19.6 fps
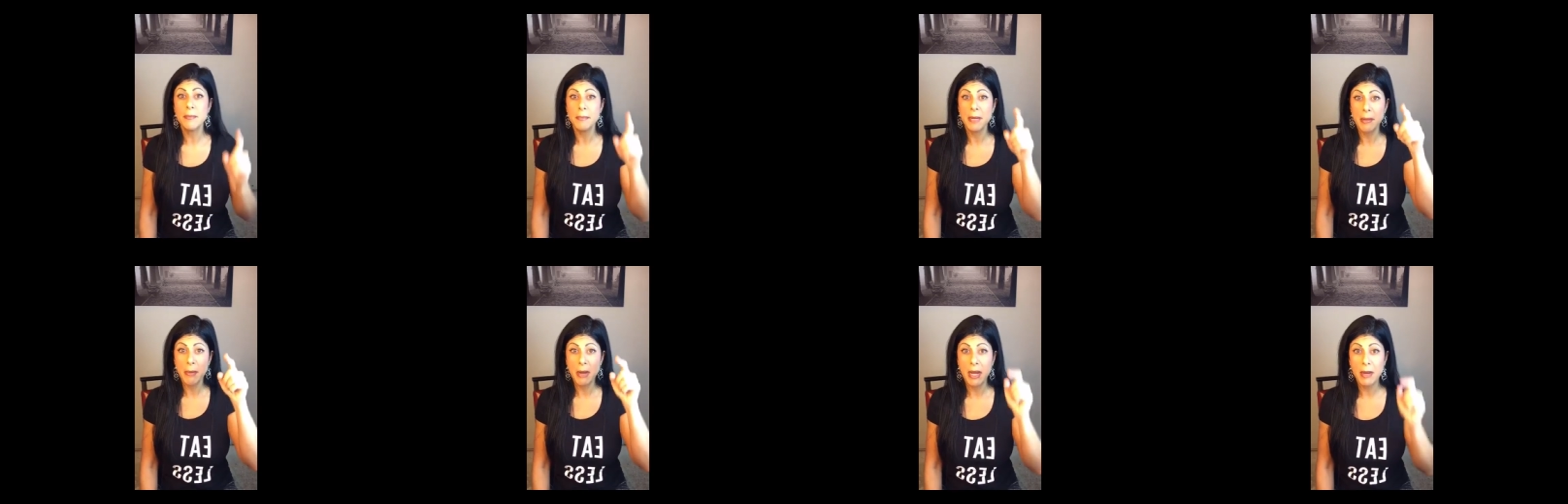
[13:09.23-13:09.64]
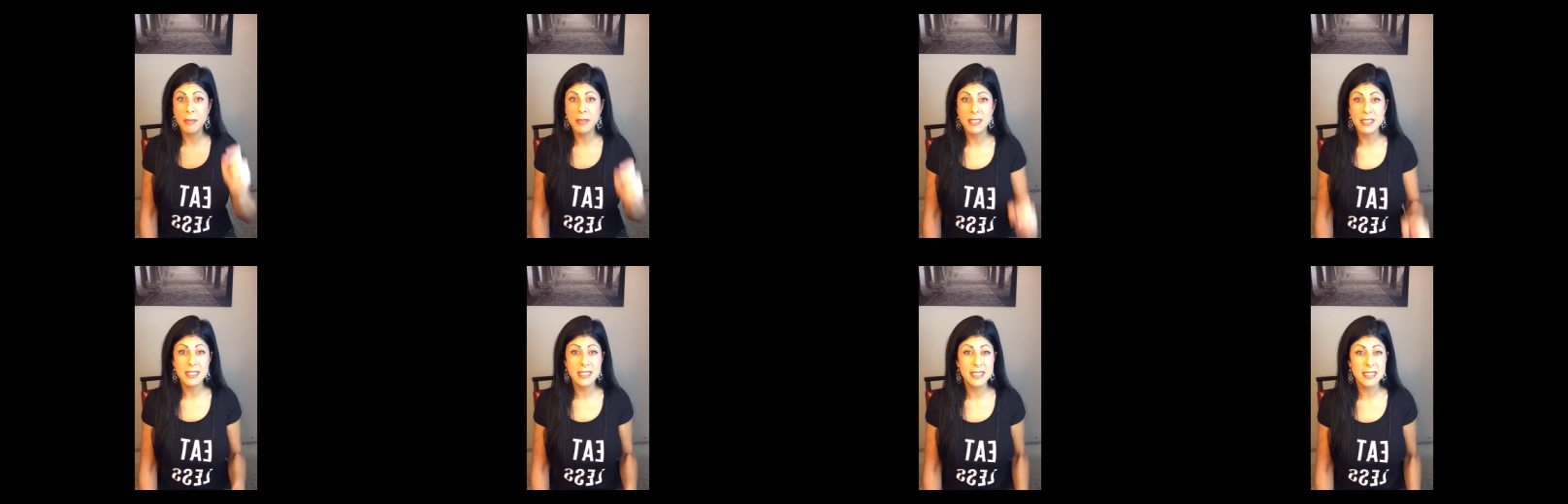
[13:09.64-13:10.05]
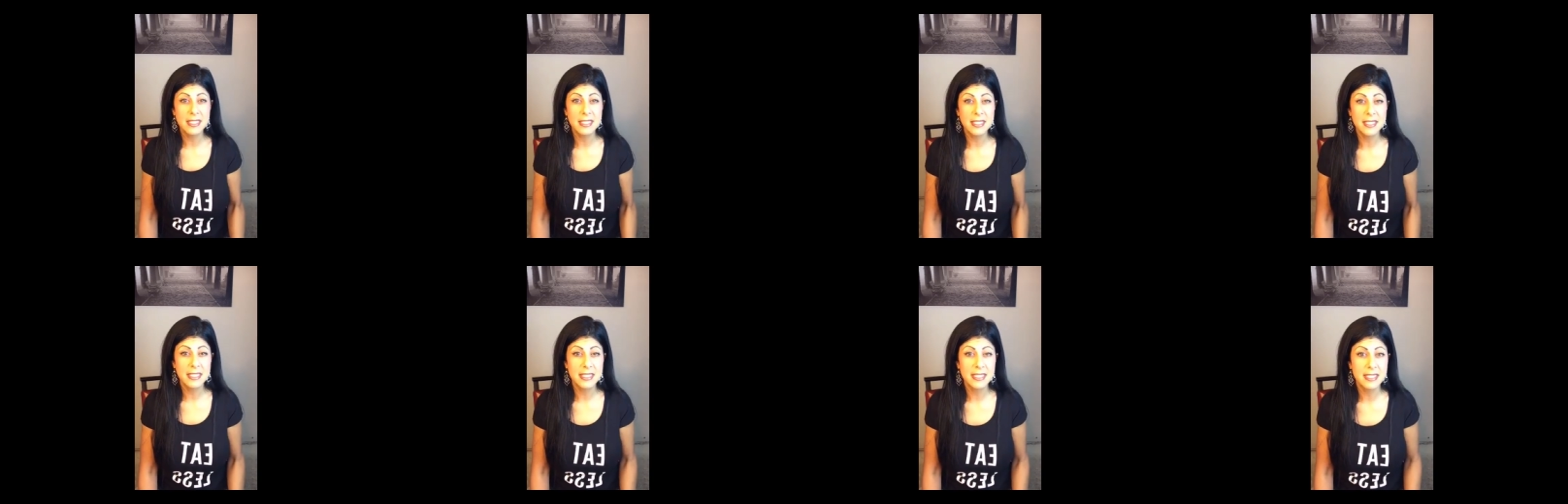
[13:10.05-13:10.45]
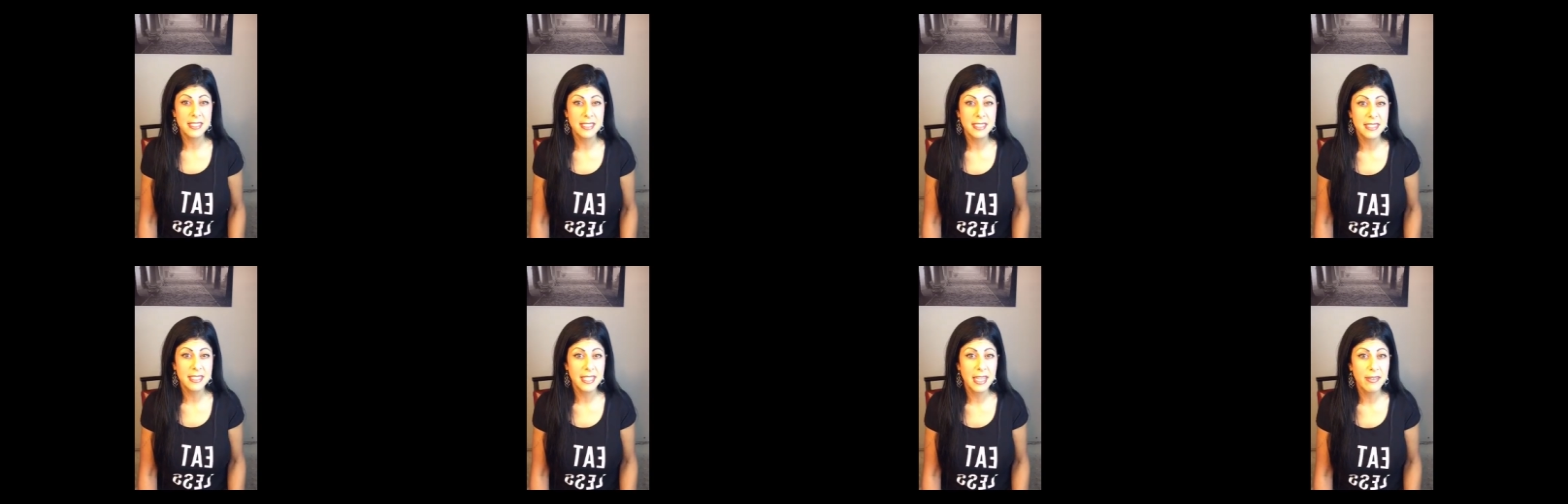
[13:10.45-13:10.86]
My mom is
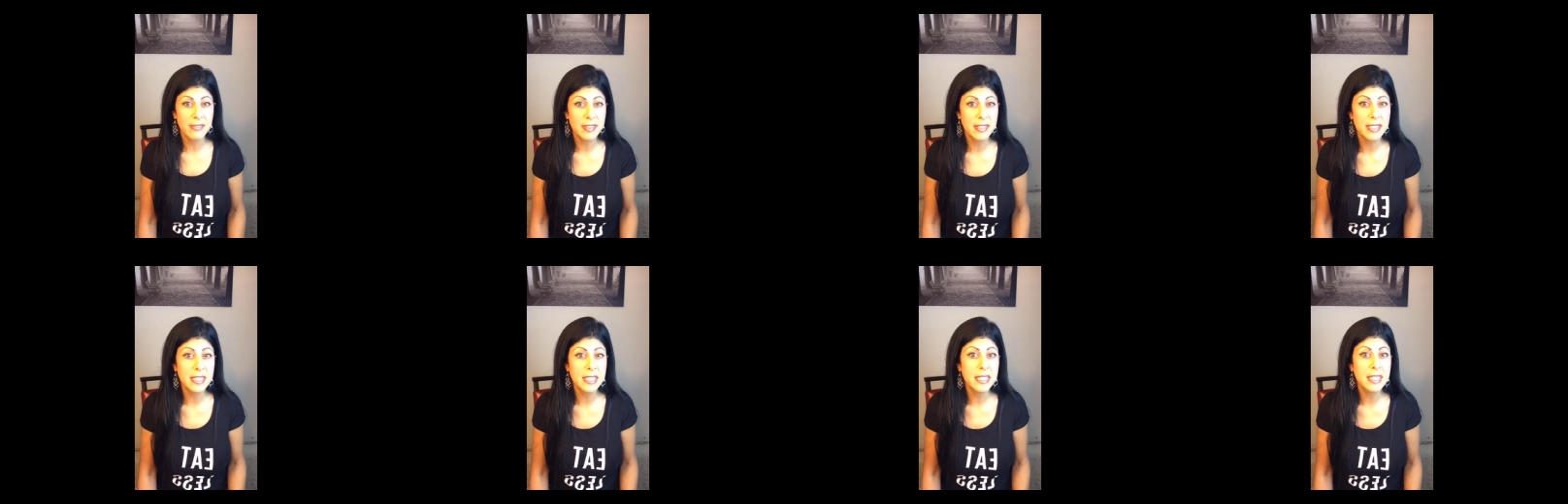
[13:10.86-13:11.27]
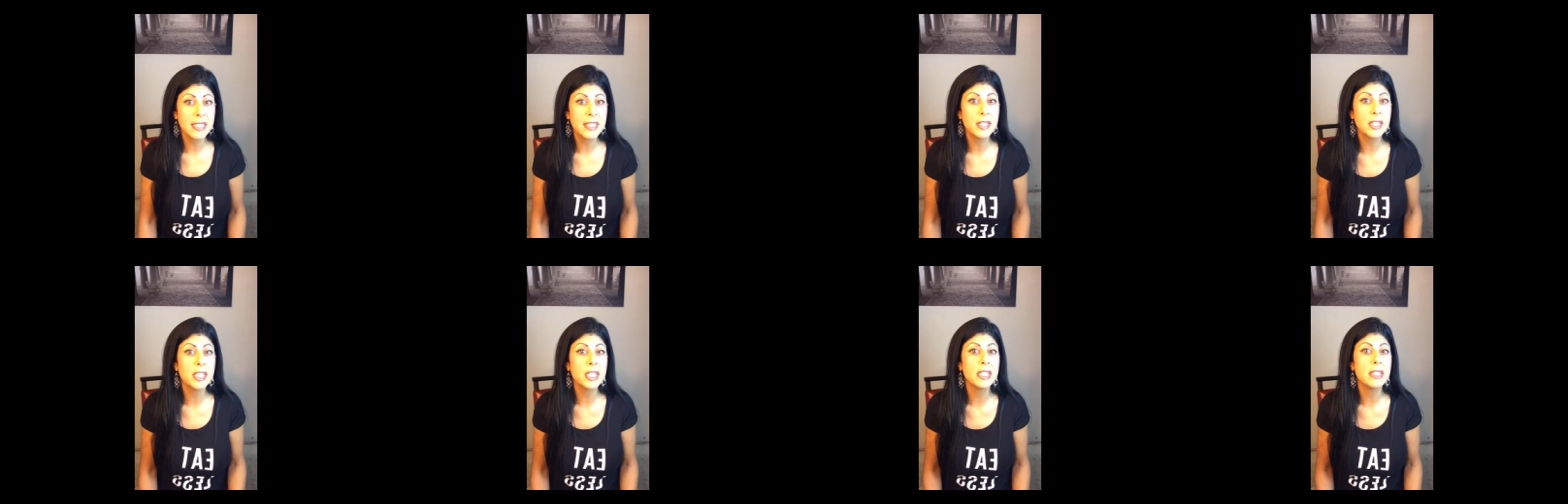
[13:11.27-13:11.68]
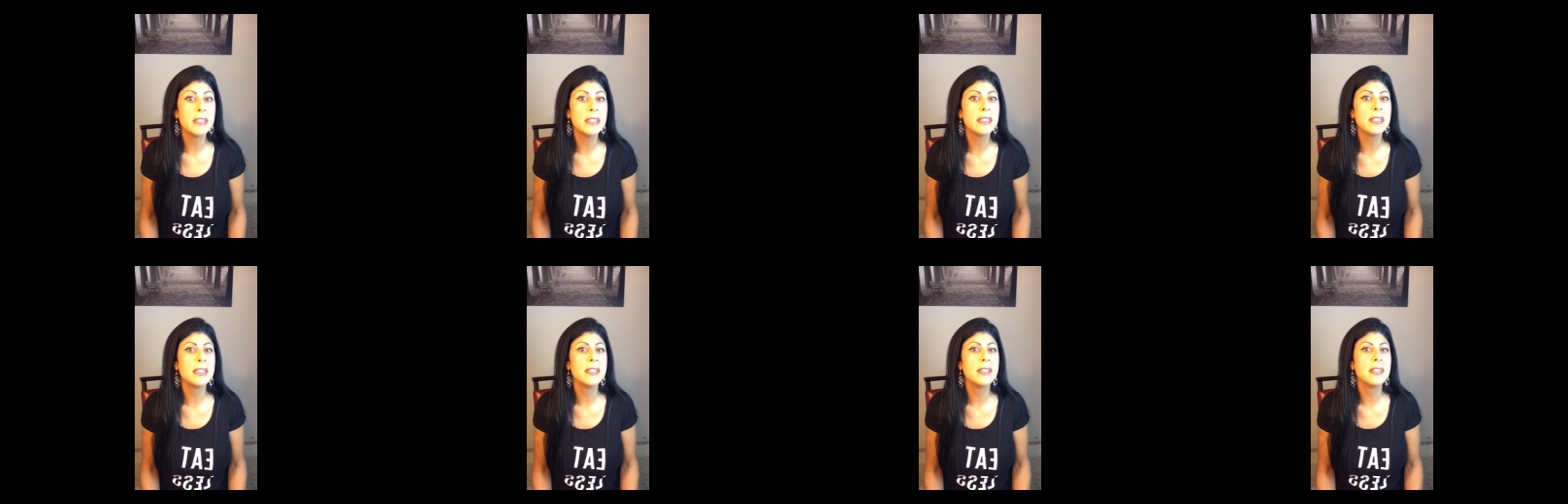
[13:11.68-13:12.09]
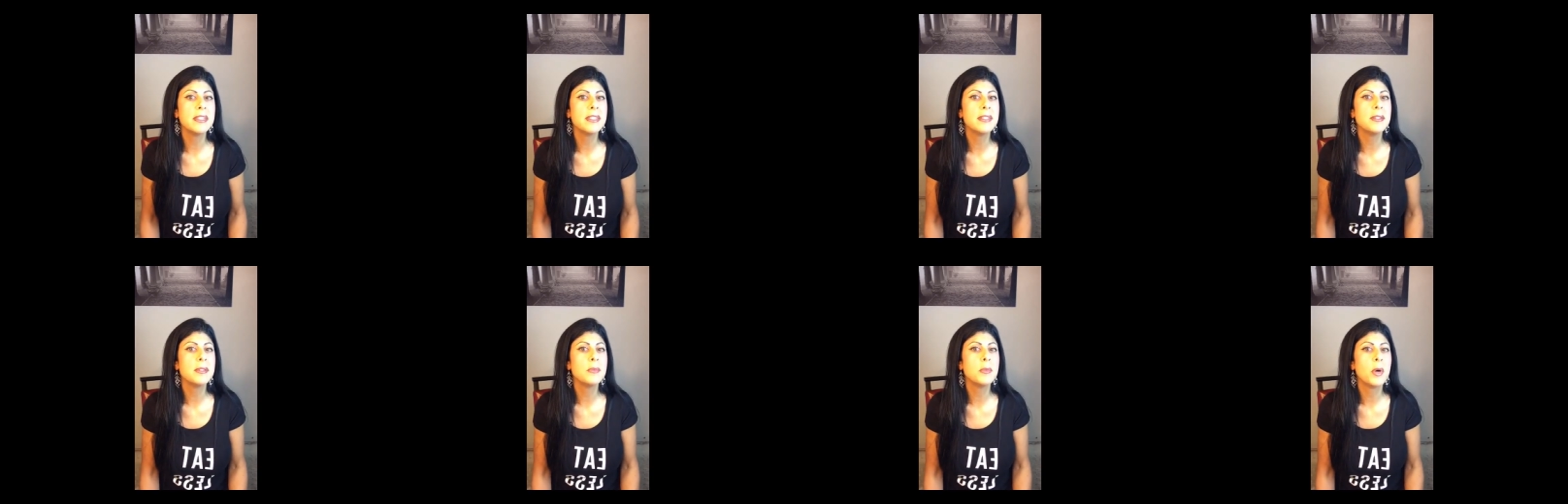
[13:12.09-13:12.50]

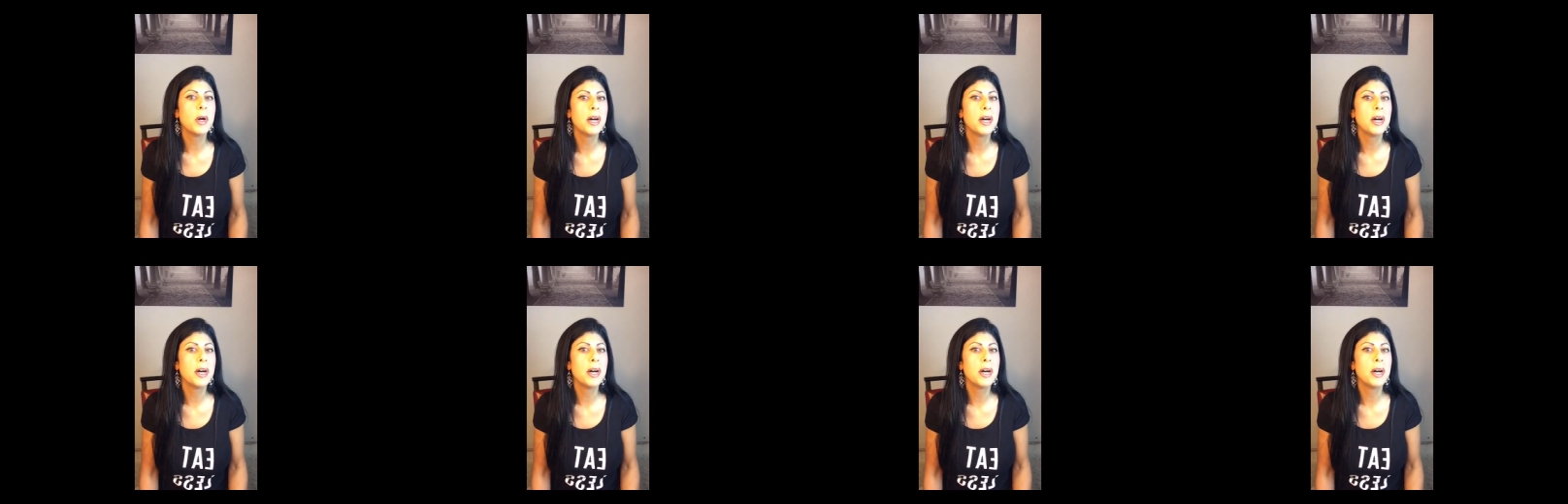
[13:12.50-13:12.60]
71.